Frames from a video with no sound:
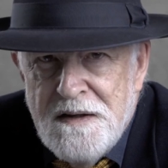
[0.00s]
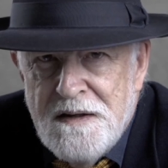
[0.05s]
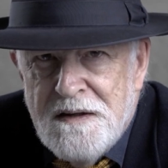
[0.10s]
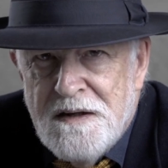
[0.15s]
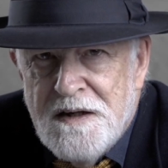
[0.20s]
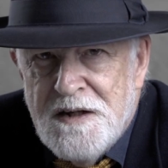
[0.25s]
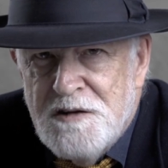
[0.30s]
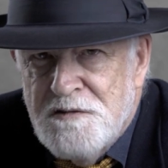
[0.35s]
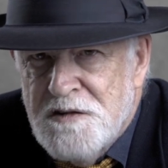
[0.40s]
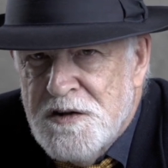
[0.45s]

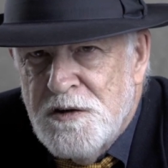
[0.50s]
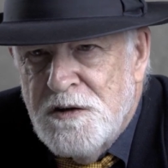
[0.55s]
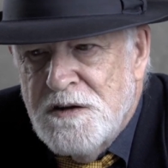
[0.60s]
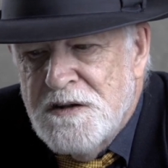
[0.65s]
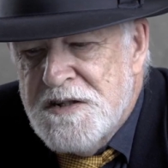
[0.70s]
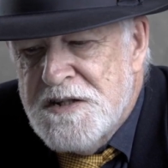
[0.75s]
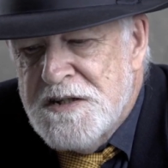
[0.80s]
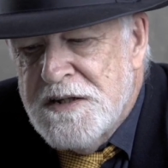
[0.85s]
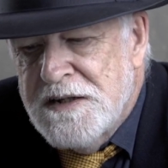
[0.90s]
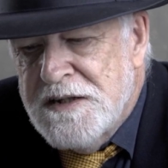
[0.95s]
Now, with all
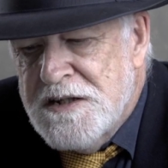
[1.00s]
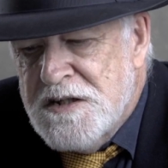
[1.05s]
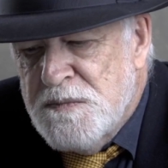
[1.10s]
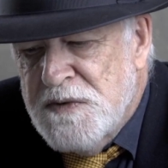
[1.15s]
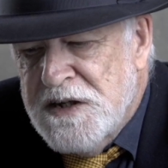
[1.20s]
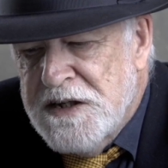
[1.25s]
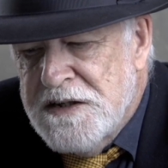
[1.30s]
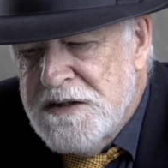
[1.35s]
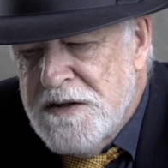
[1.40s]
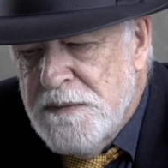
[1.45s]
the settings
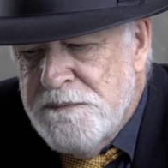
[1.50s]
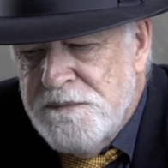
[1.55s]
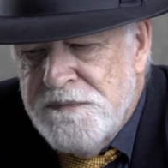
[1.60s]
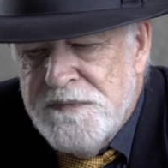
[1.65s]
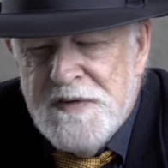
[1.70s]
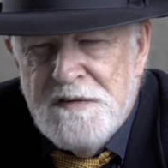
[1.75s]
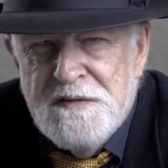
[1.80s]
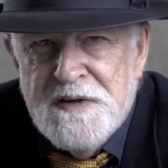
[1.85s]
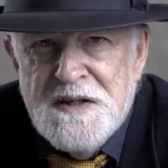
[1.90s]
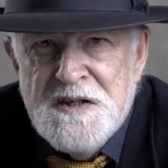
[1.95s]
made,
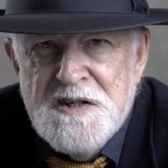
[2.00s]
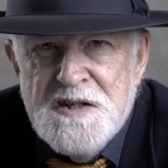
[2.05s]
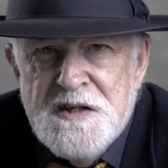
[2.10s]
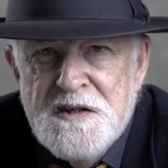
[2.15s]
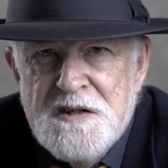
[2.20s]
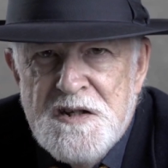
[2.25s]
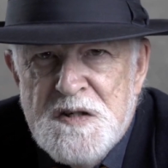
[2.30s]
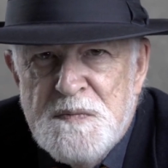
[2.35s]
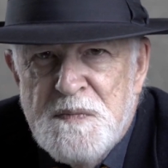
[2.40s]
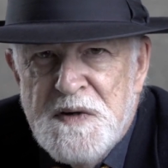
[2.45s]
we can see
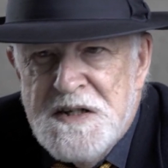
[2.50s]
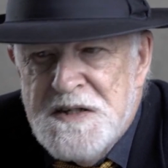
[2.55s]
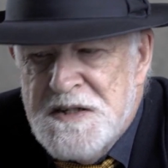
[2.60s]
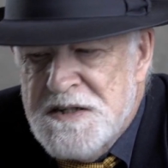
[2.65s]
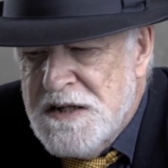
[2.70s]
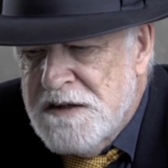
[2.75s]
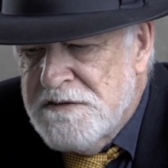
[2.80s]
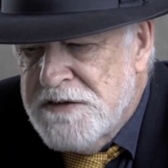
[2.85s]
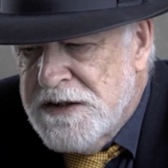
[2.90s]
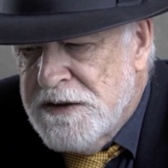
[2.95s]
the space
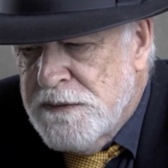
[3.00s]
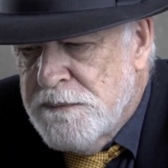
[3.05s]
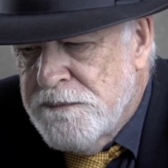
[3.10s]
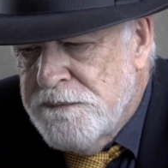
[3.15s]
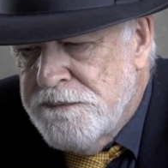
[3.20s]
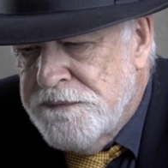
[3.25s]
saving.